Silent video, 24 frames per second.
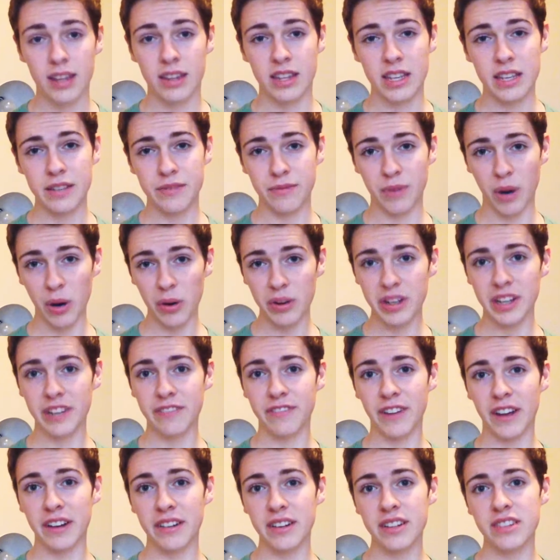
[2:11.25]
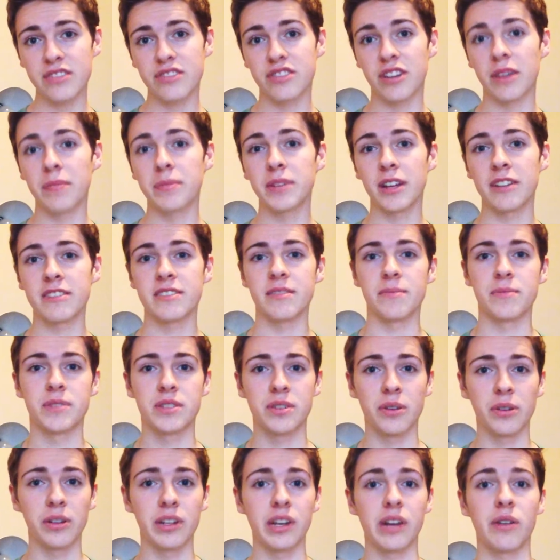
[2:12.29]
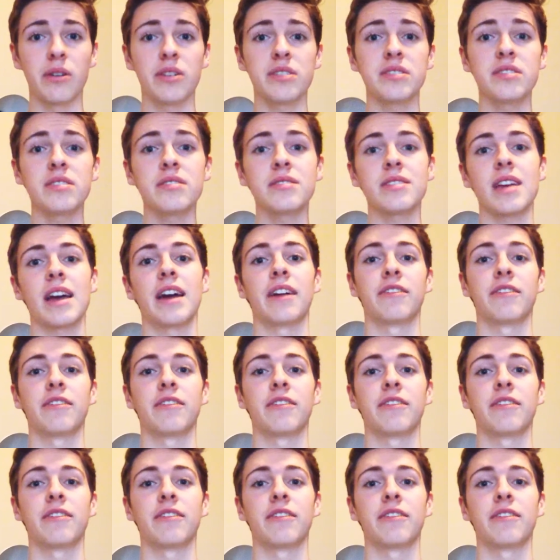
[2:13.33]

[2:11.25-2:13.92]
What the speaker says: These rogue Confederates jumped on some stolen horses